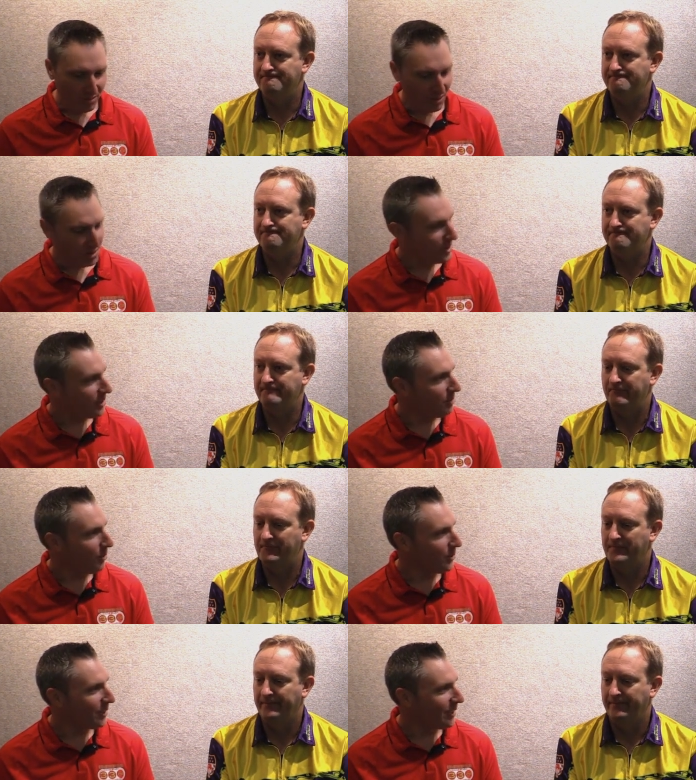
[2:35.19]
Speaker 1: the first hook in
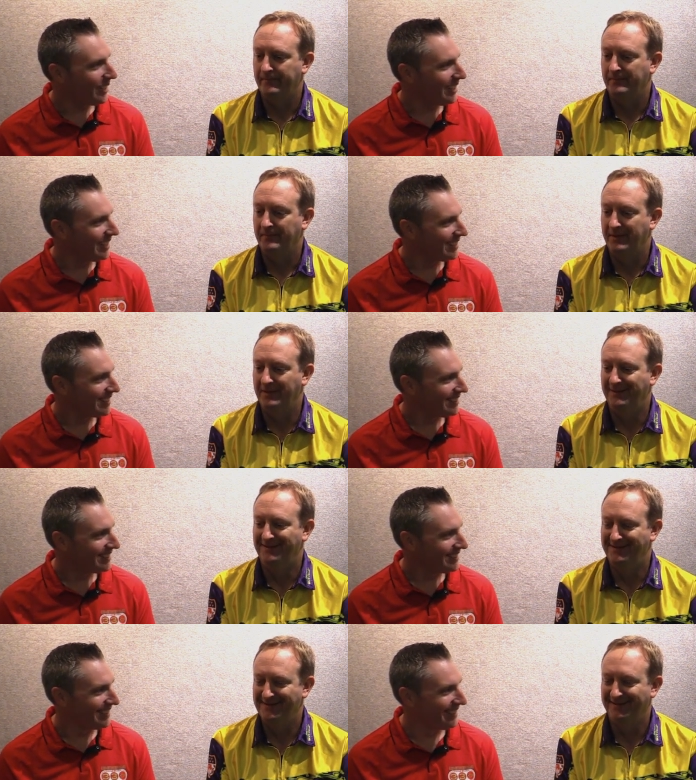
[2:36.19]
Bowling Green.
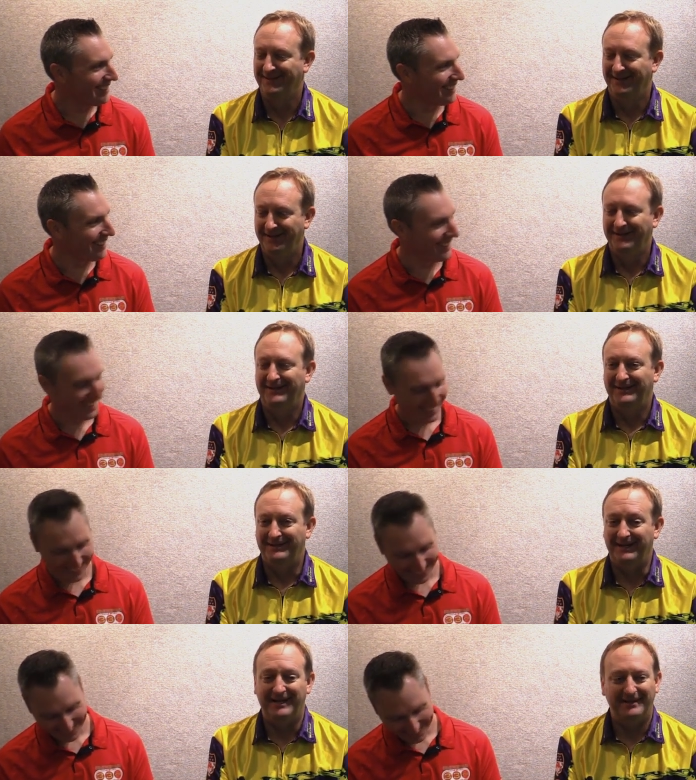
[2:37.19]

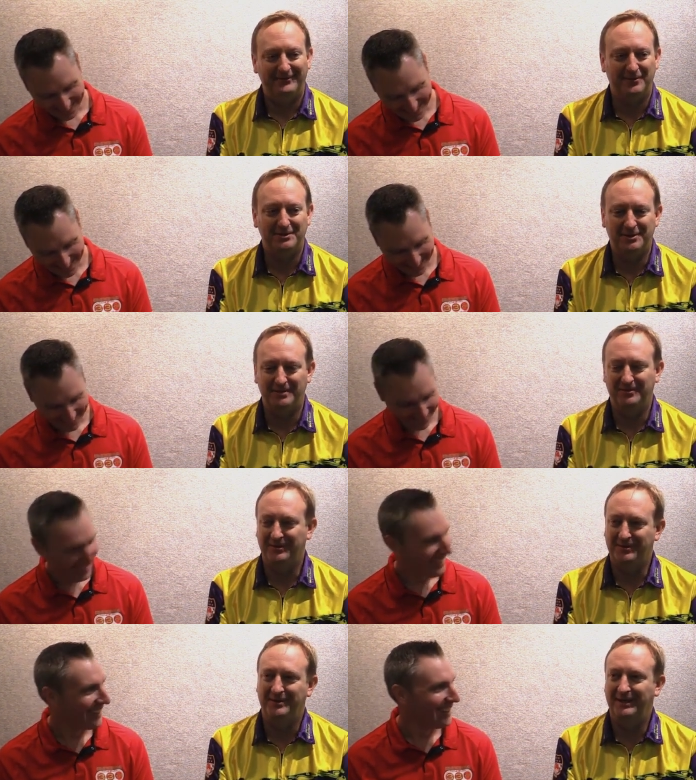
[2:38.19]
Yeah, first hook in
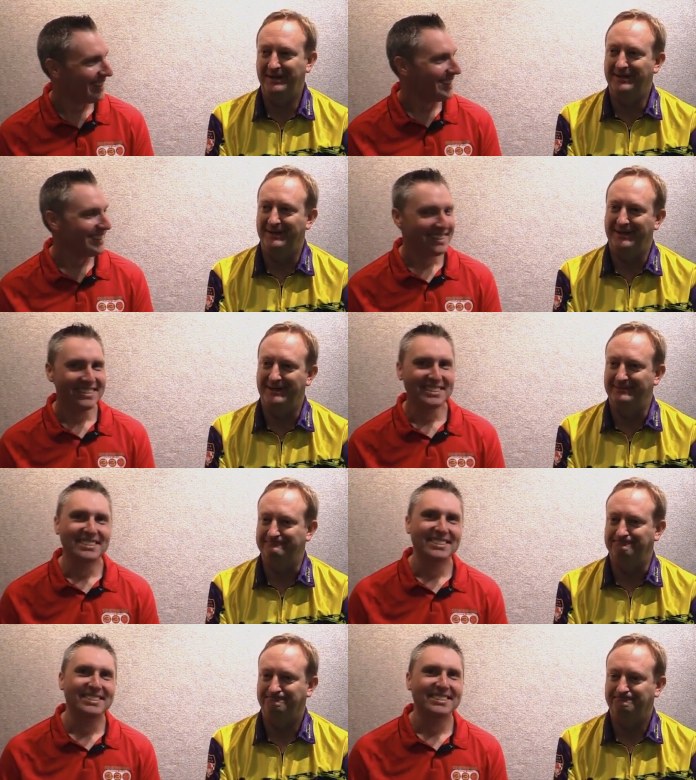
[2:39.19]
Bowling Green.
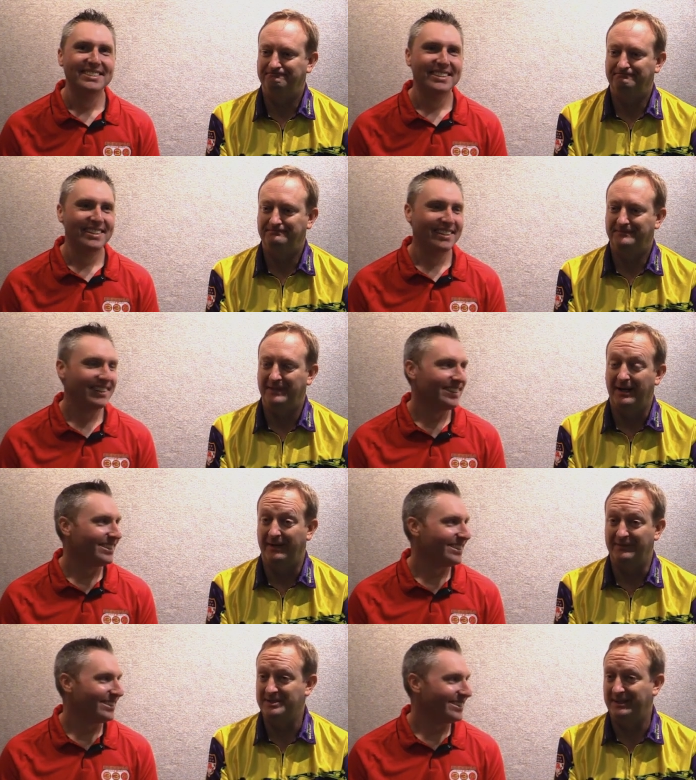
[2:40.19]
Um, yeah,
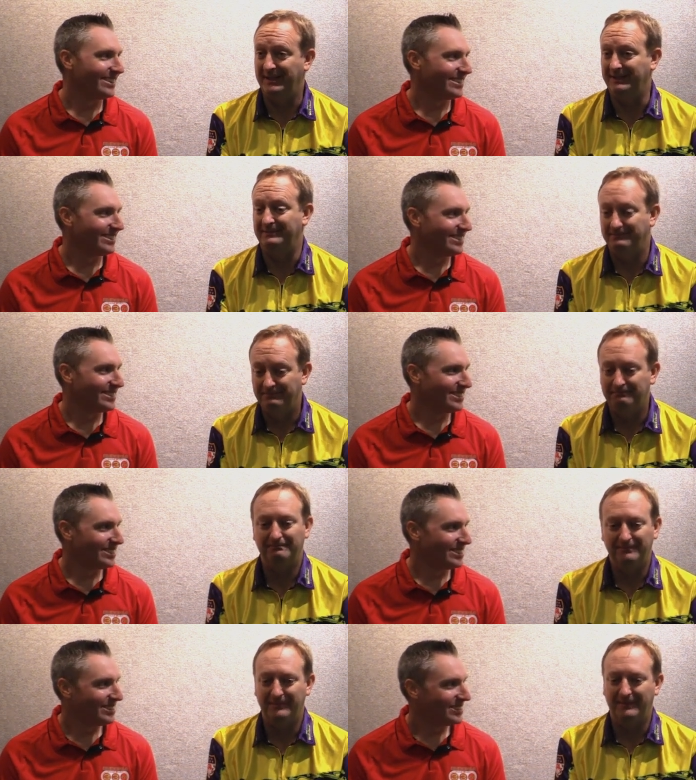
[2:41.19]
obviously
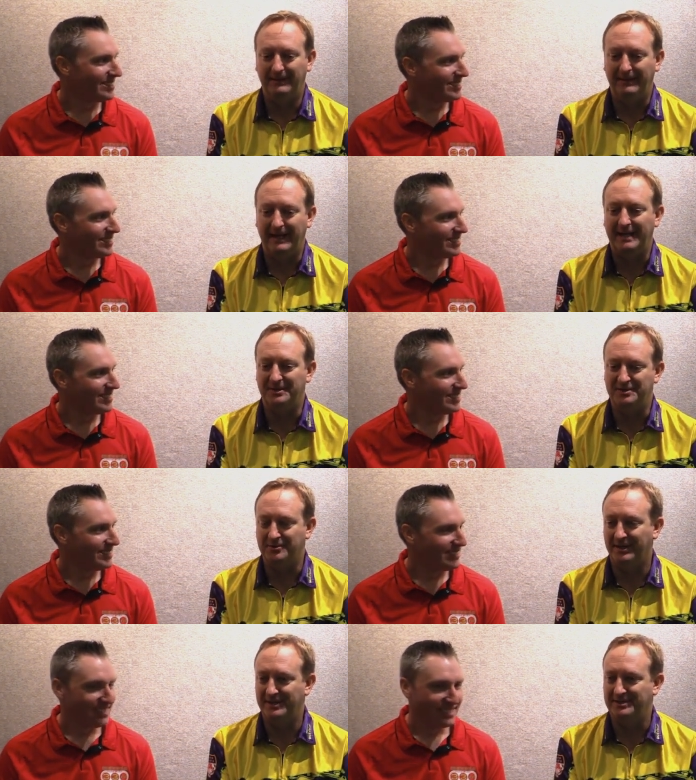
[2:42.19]
the added
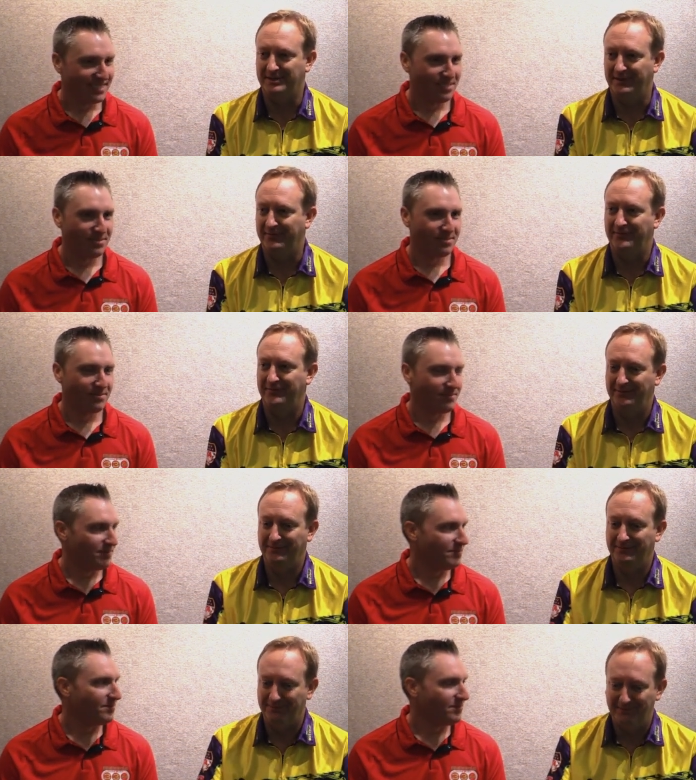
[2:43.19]
stress of
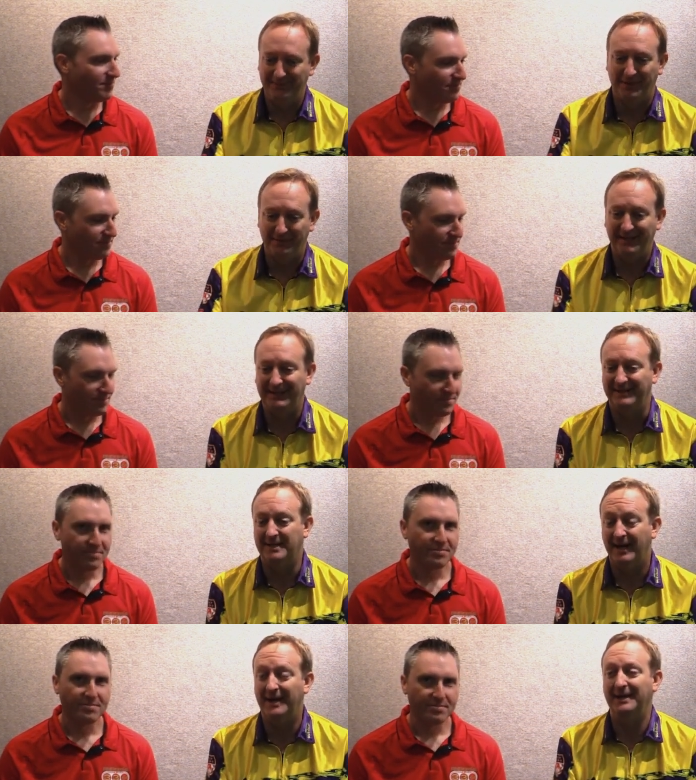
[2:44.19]
you know being in a
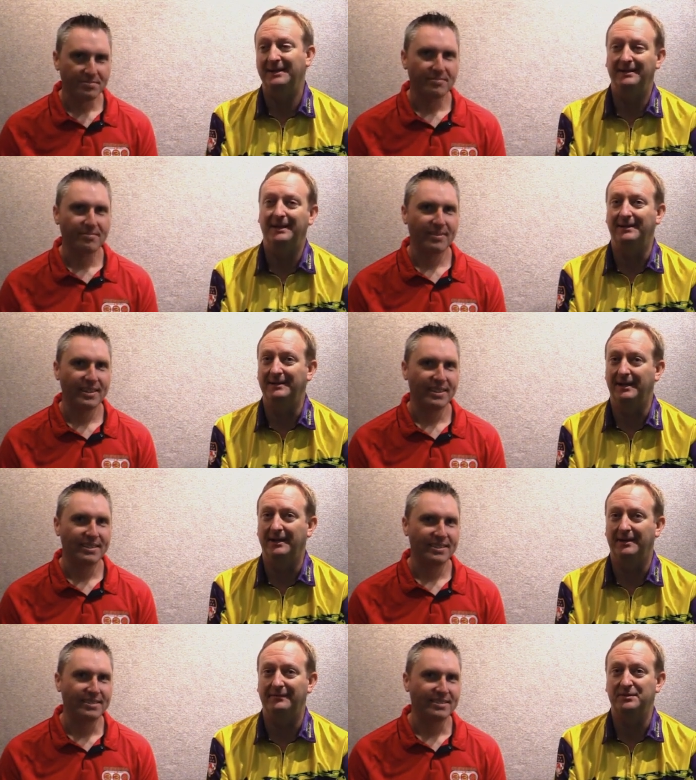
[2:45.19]
tie, and
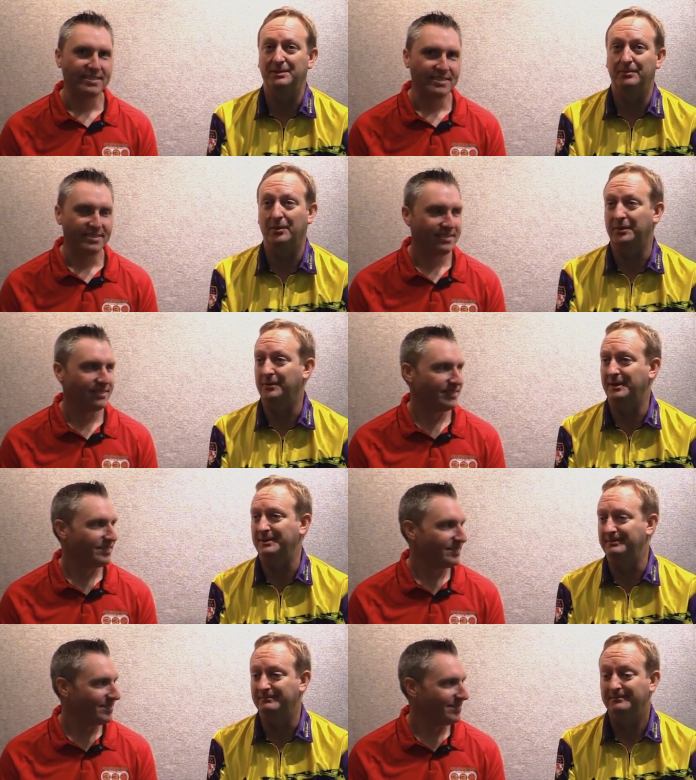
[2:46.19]
then obviously Bowling
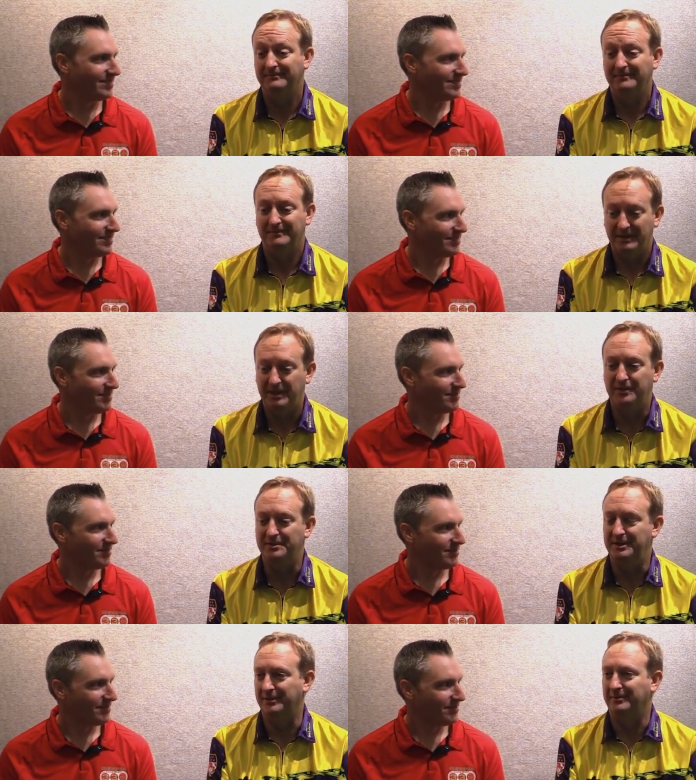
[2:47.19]
Green,
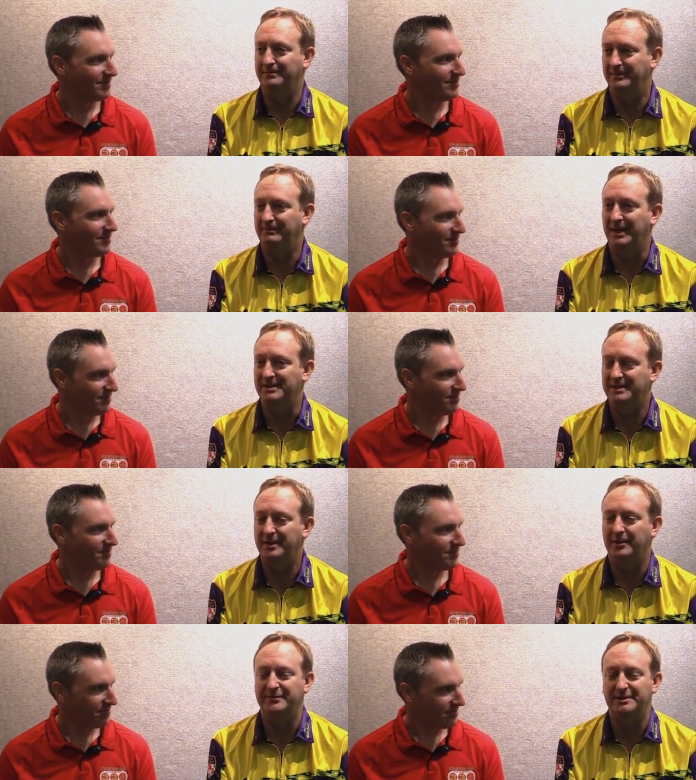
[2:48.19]
huge deal by
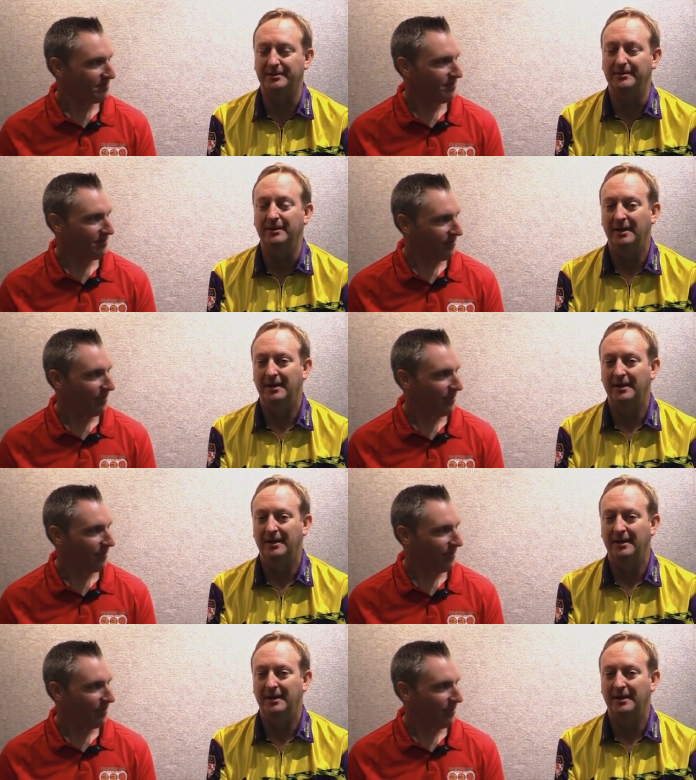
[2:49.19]
itself. So